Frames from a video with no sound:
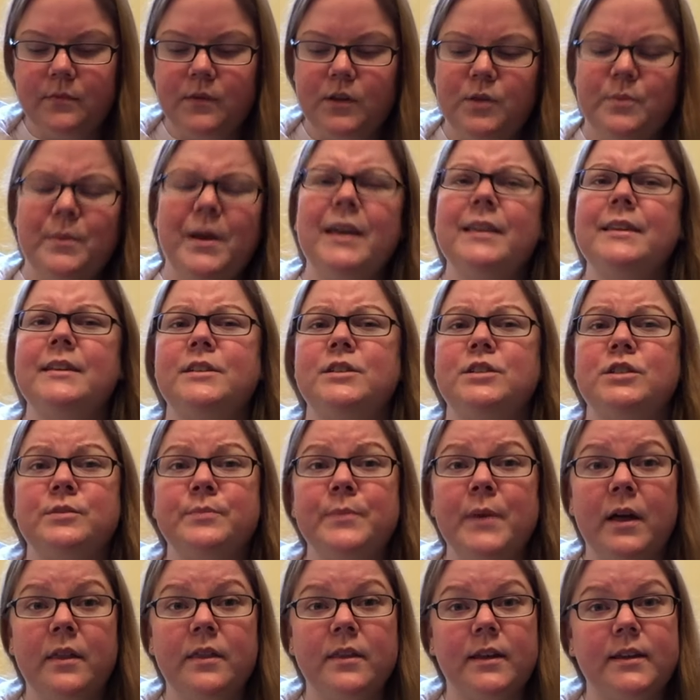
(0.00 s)
You mainly just
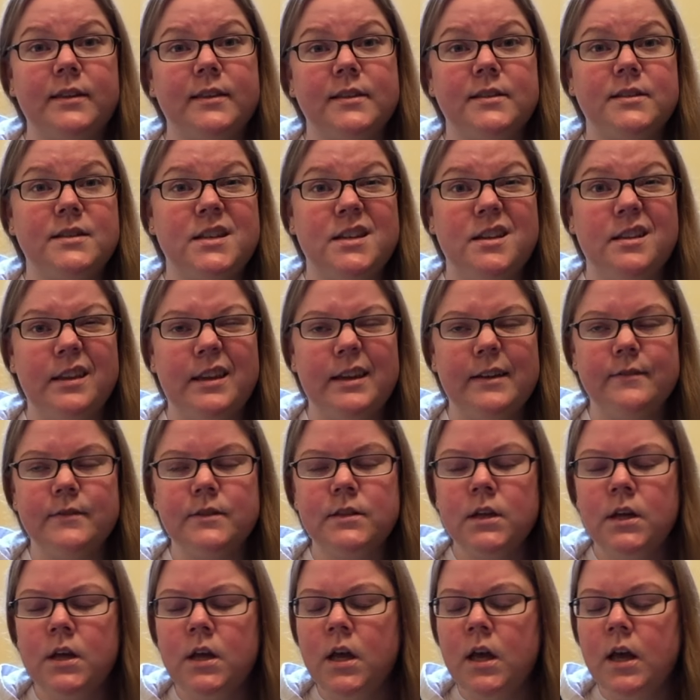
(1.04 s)
smell like the tea leaves.
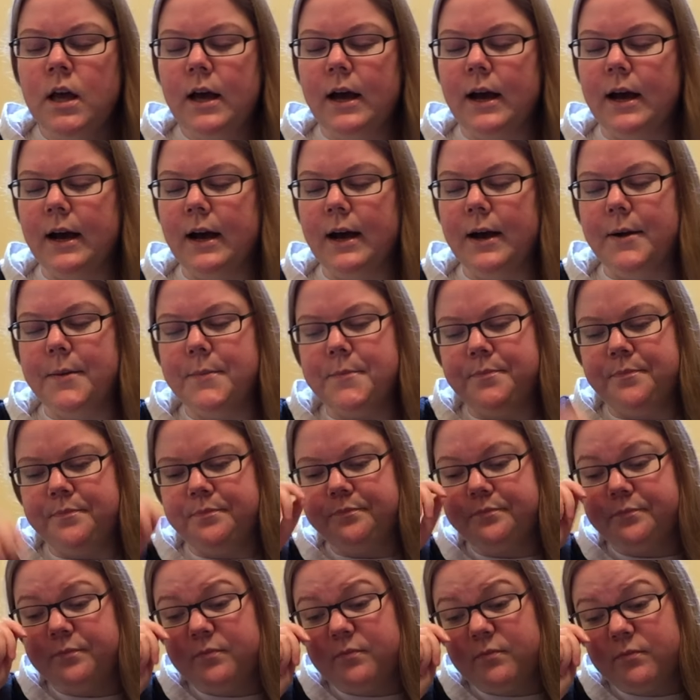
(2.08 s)
Um,
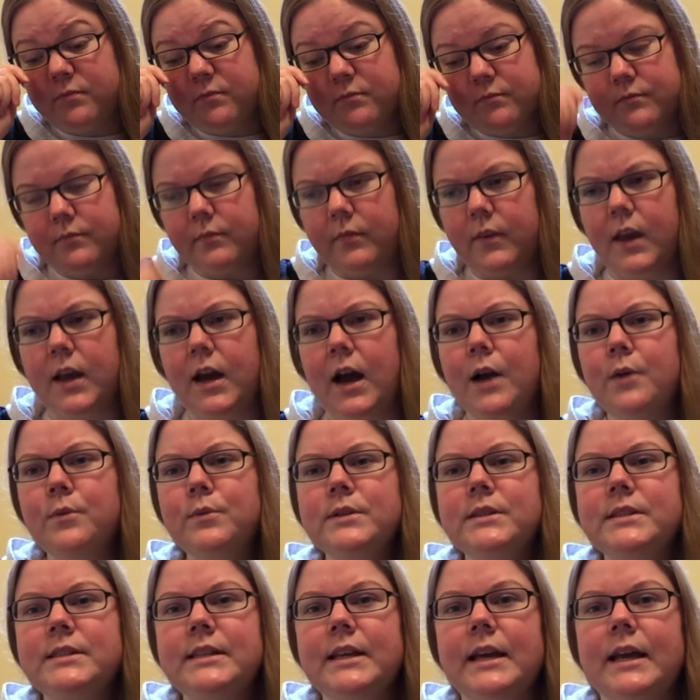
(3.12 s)
I
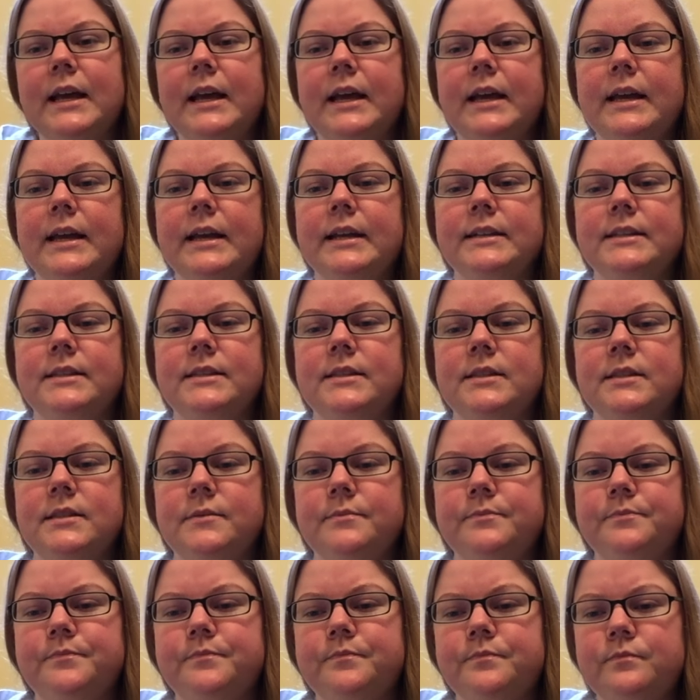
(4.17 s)
would say it's
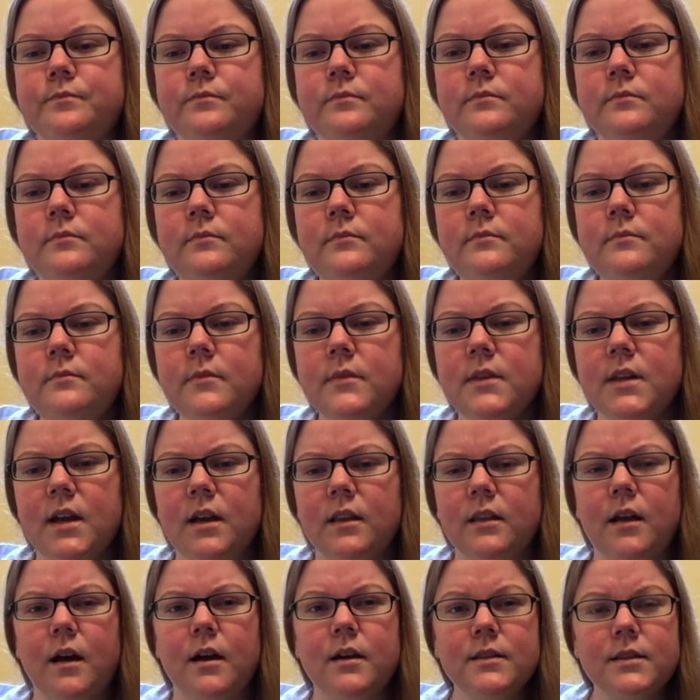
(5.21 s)

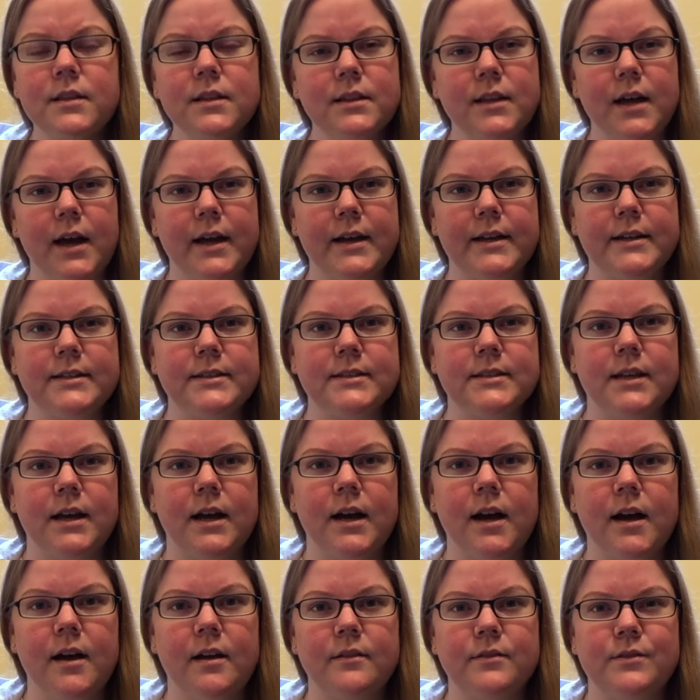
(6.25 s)
along the lines
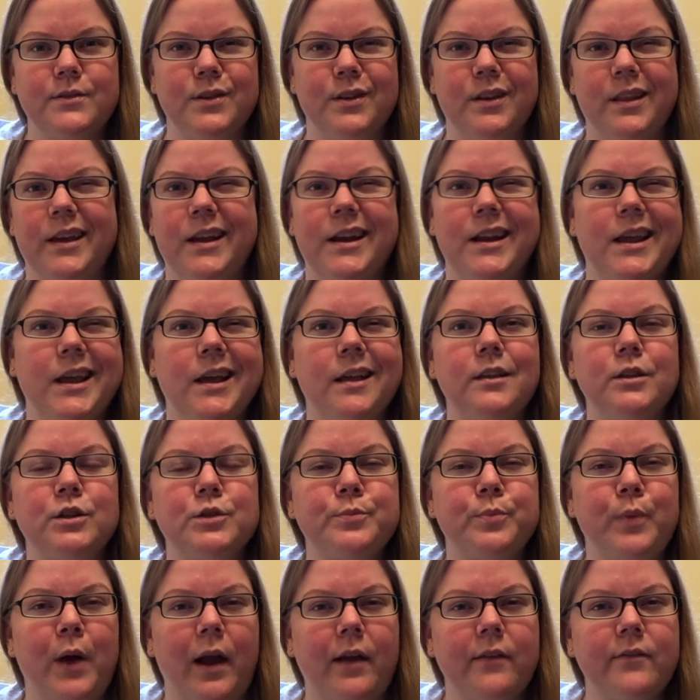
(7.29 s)
of sort of like an English
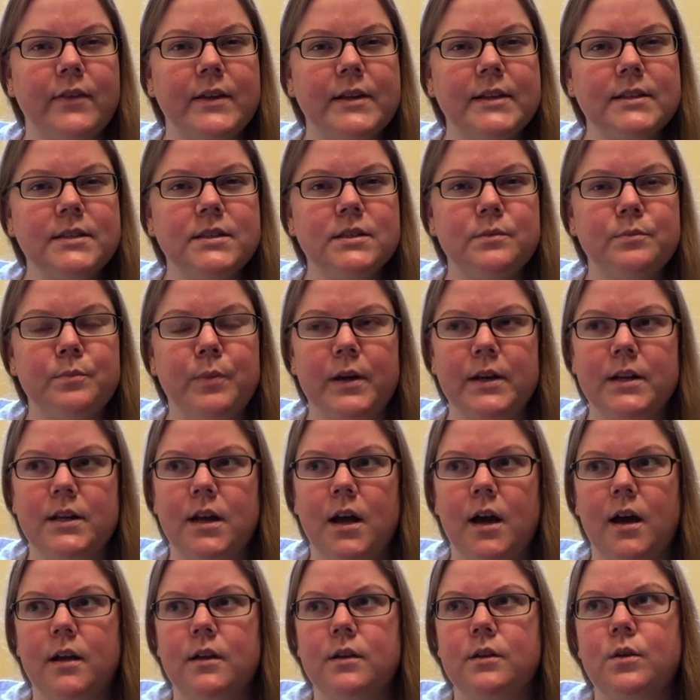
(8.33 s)
breakfast, but
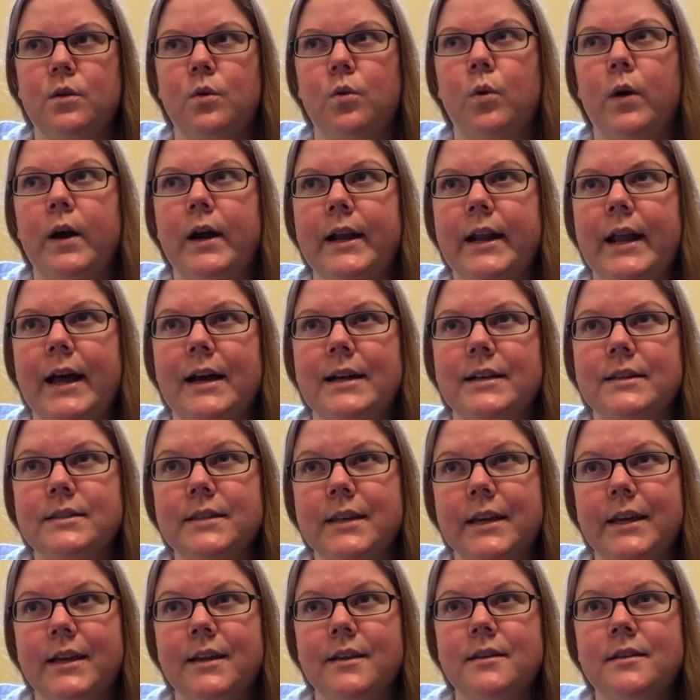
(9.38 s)
not quite as
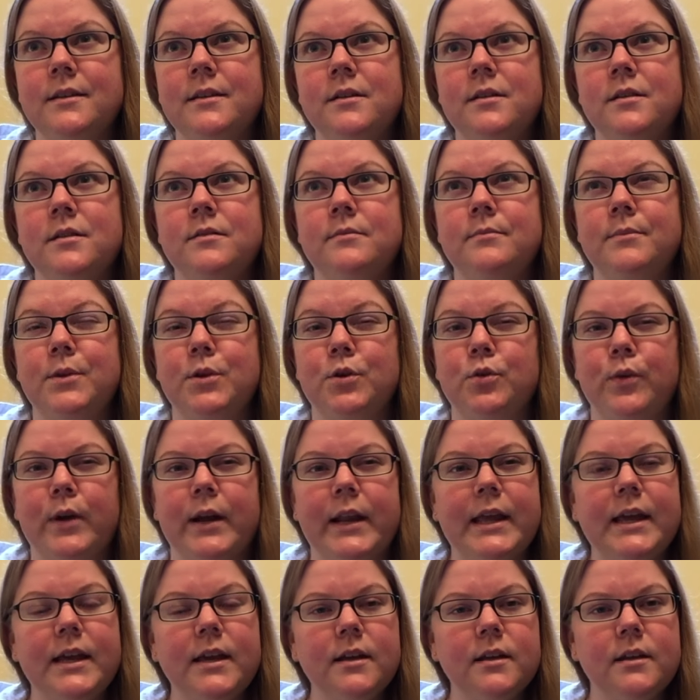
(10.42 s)
like
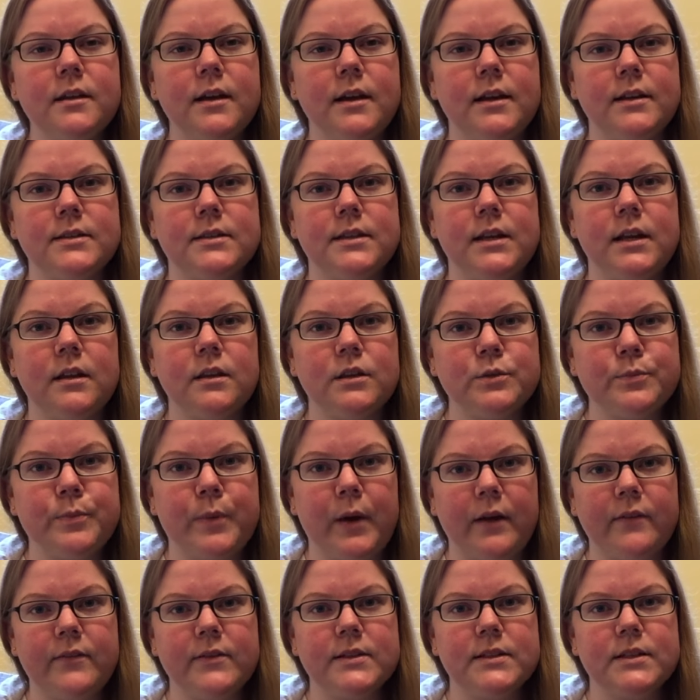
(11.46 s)
gritty as an English
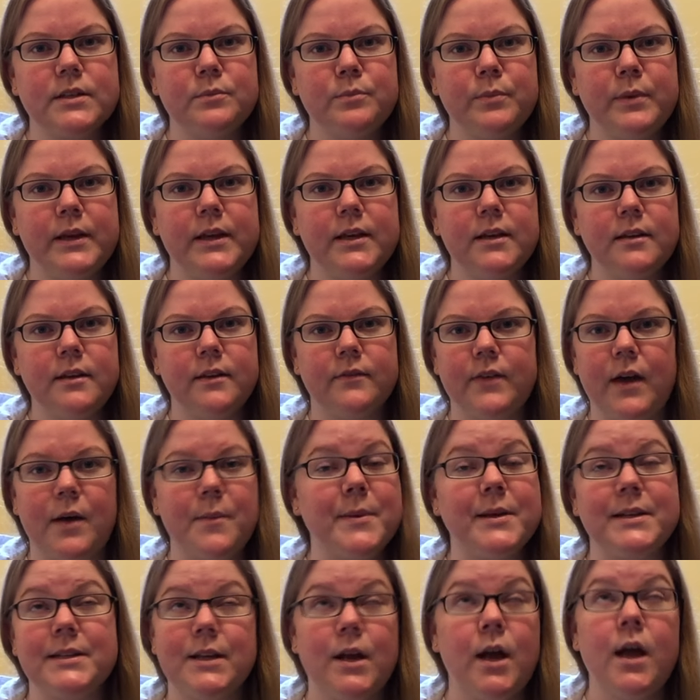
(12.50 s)
breakfast can be, if that
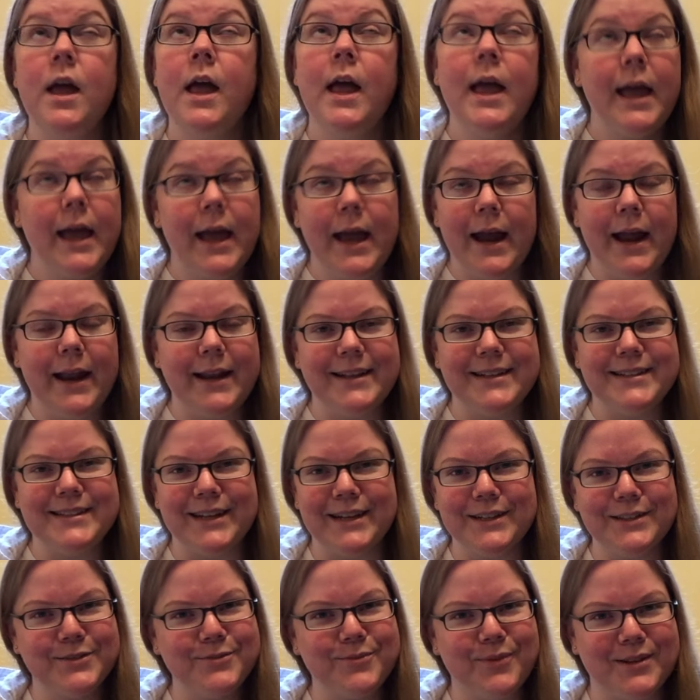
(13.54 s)
makes any
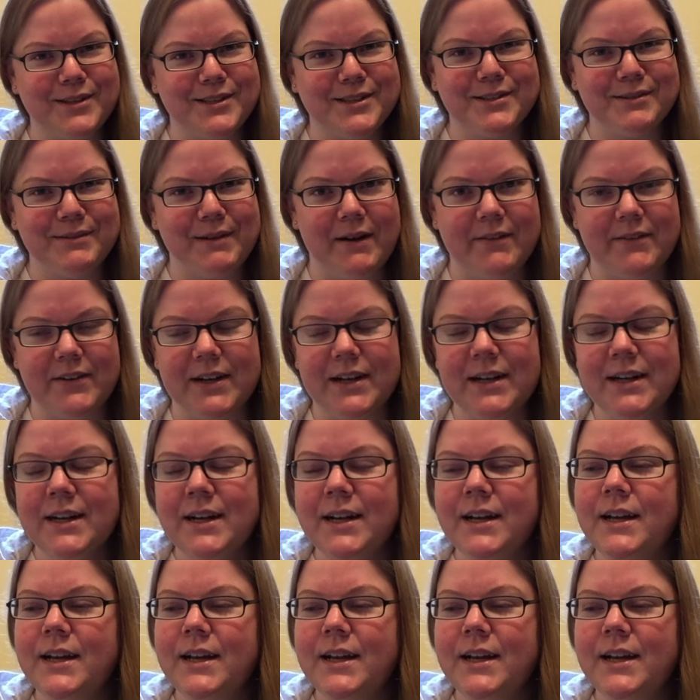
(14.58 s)
sense whatsoever.